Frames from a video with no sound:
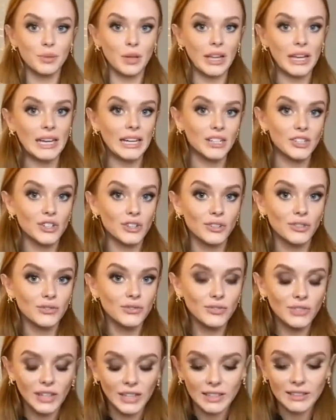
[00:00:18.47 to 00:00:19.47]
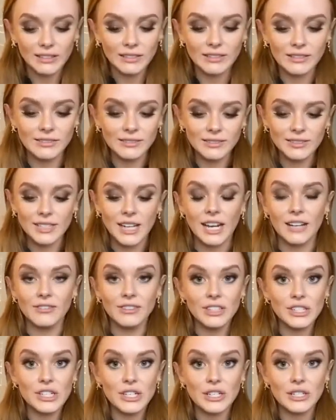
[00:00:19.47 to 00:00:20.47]
play Angel and
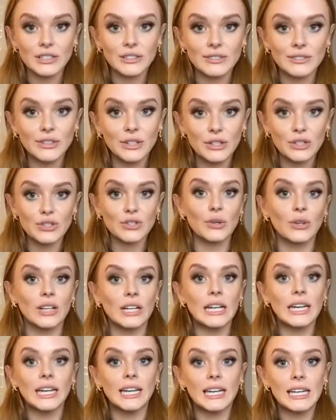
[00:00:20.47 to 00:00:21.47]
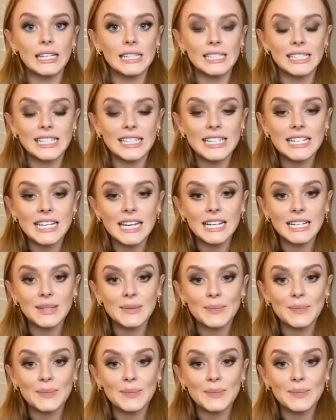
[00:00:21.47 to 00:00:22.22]
dive into her story and